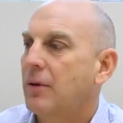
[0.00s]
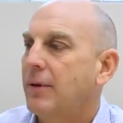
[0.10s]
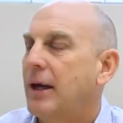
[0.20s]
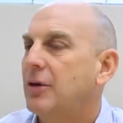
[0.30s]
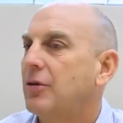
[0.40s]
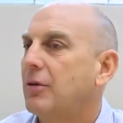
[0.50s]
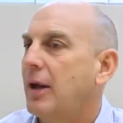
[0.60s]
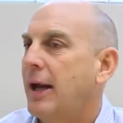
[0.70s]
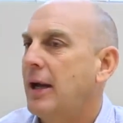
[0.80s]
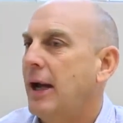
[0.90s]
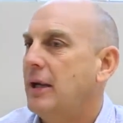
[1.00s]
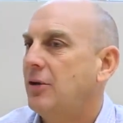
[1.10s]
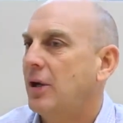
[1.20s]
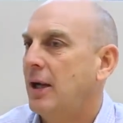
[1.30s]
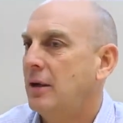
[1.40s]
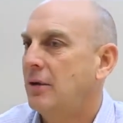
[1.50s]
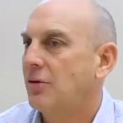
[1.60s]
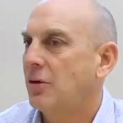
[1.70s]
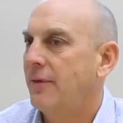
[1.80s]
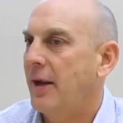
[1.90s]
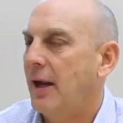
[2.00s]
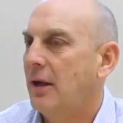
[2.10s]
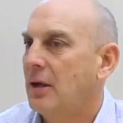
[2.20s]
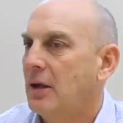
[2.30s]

that's the headaches and sort of that